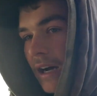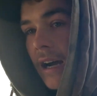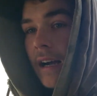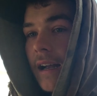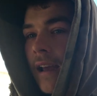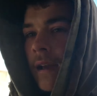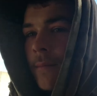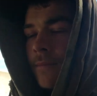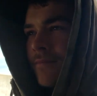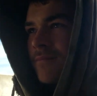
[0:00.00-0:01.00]

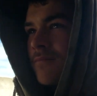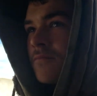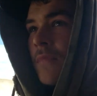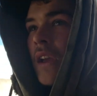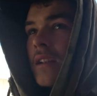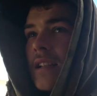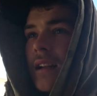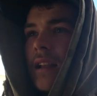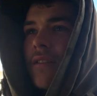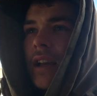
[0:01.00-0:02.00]
and
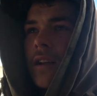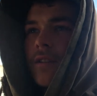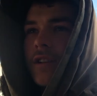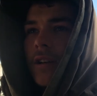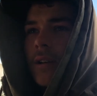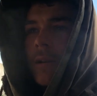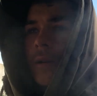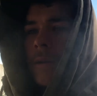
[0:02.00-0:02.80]
10, 11 acres of